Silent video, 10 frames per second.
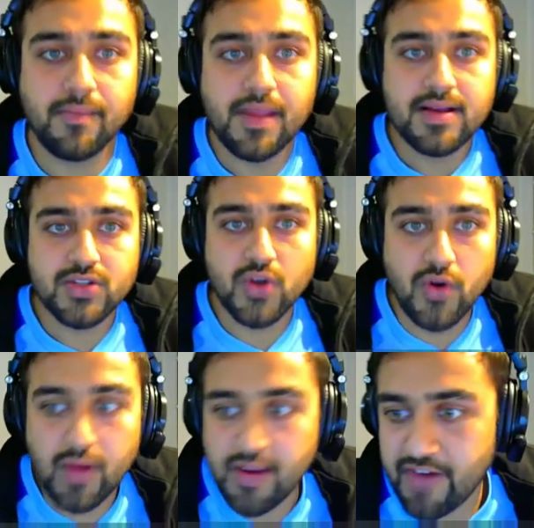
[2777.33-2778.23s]
So
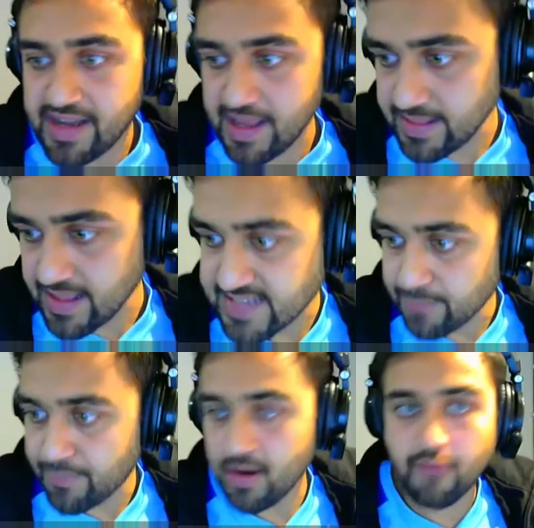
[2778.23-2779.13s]
if I take the
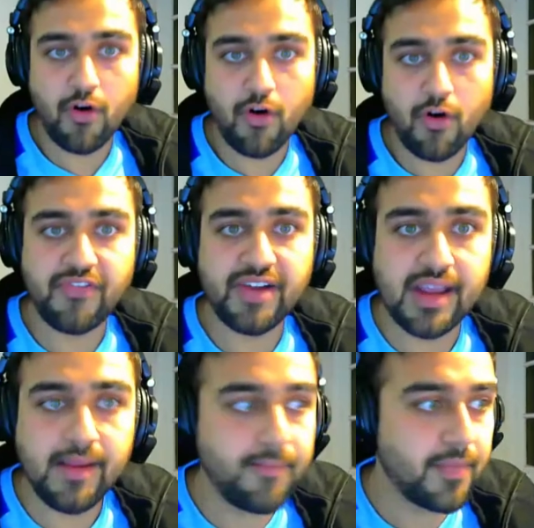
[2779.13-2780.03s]
example of
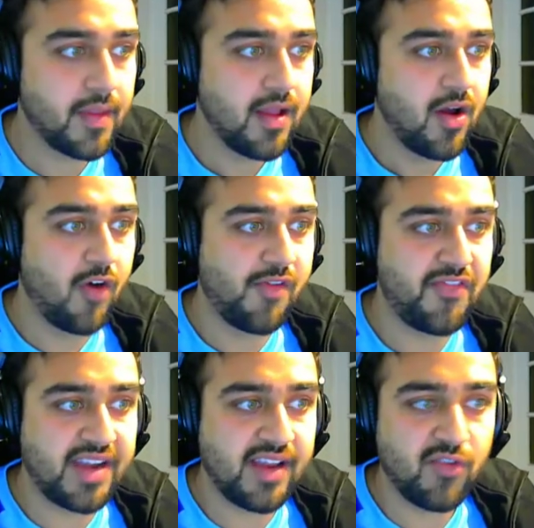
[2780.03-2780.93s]
overfitting,
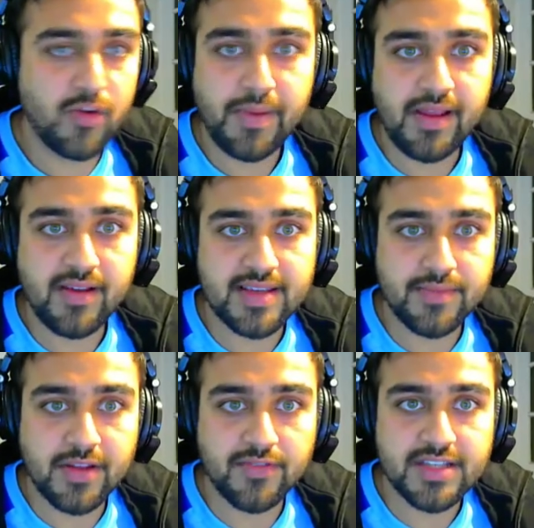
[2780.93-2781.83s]
overfitting would be something
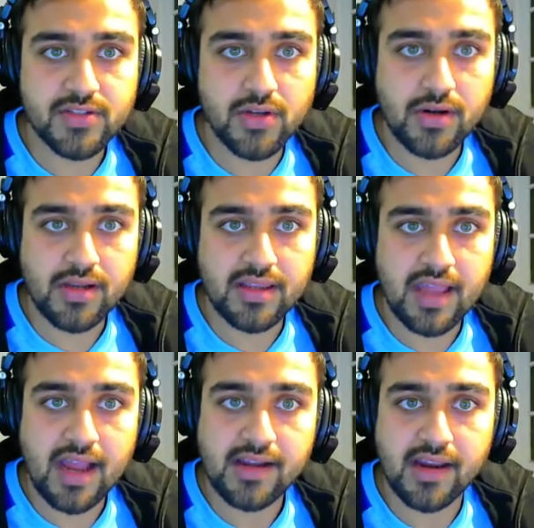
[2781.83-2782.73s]
of this sort,
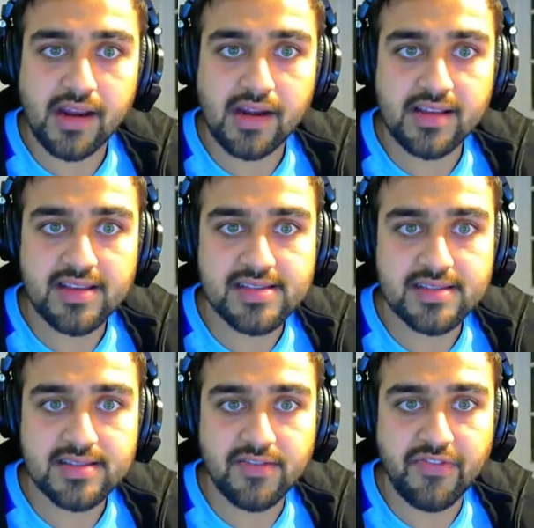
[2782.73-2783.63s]
that it
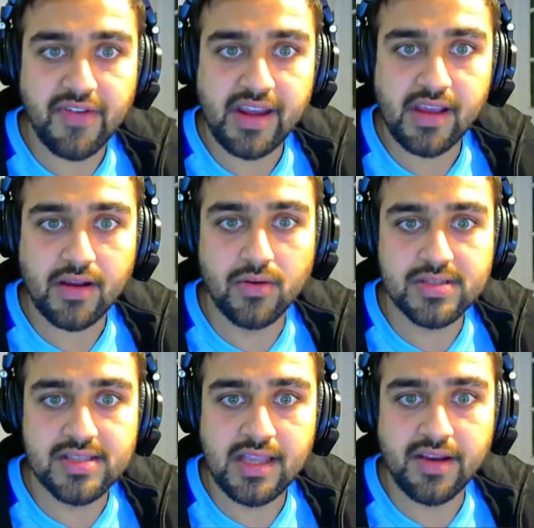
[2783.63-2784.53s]
is very
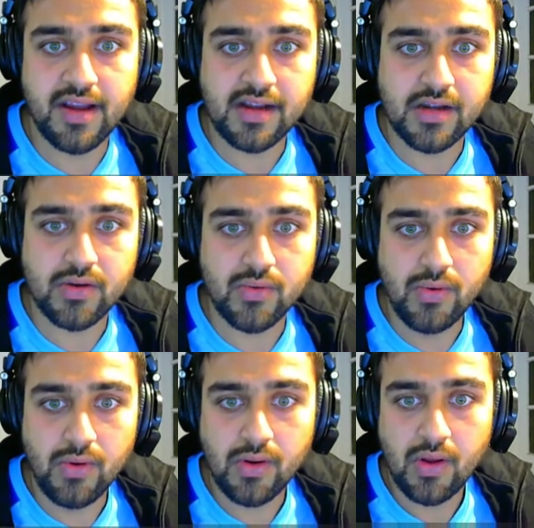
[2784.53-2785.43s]
closely related to
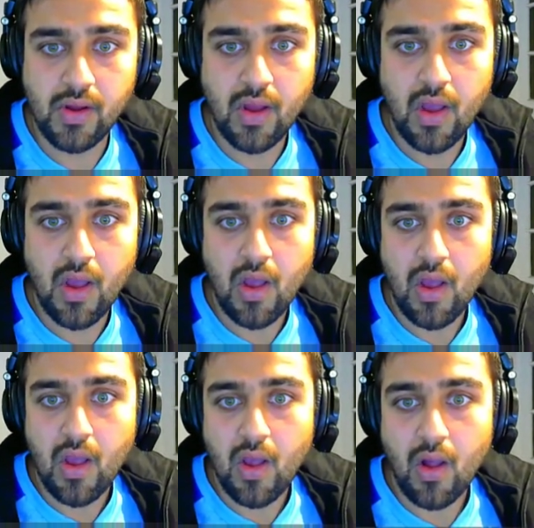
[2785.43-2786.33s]

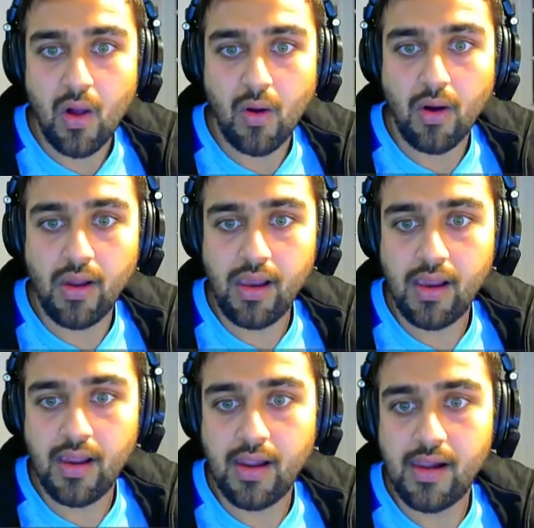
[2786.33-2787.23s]
all
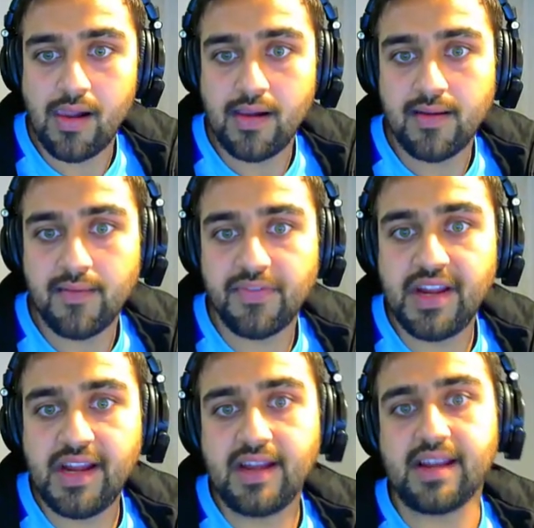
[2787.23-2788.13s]

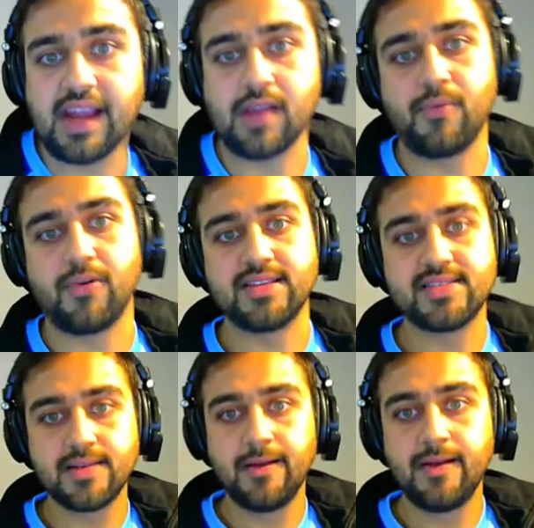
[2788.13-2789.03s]
the data
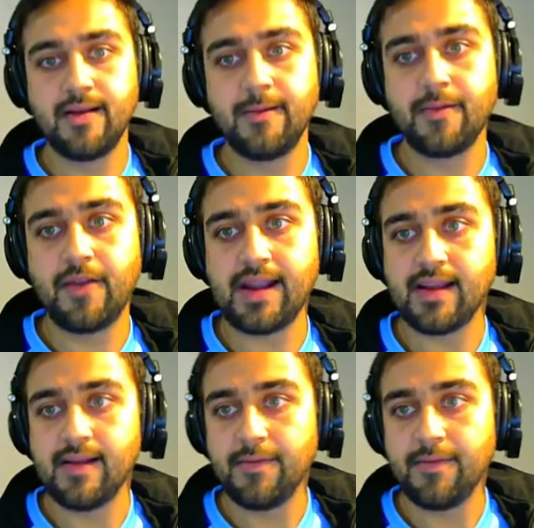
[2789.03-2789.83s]
points, right?